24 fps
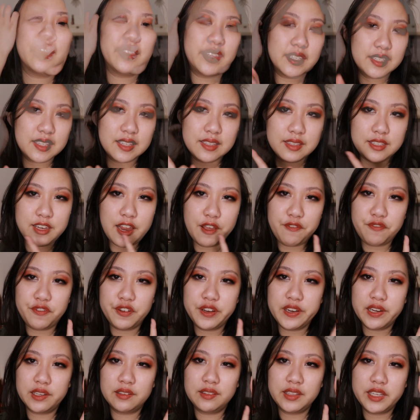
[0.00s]
This is
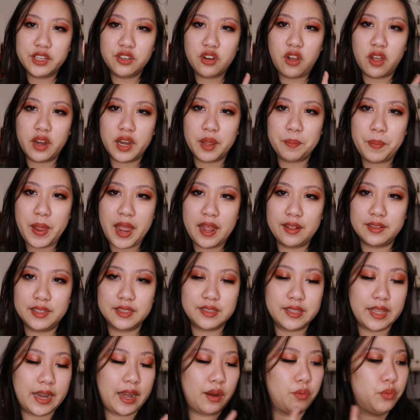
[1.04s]
definitely not a
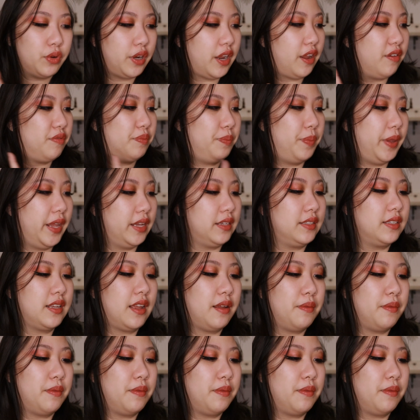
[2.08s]
palette that I would have picked